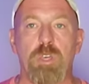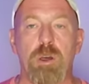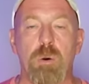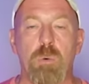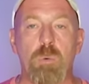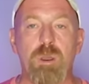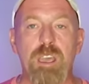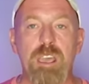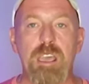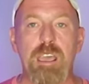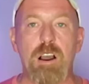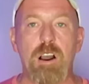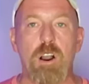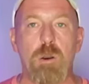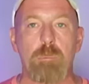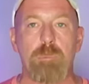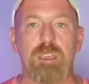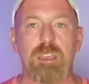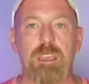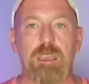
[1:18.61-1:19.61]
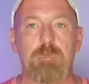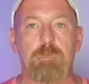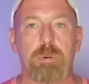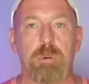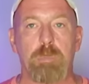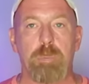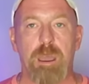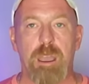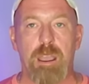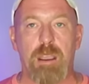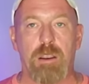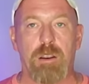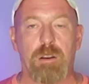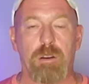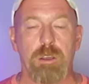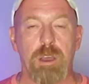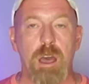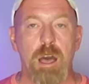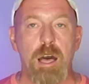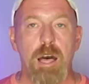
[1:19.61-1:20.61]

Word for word: that we are being prepared,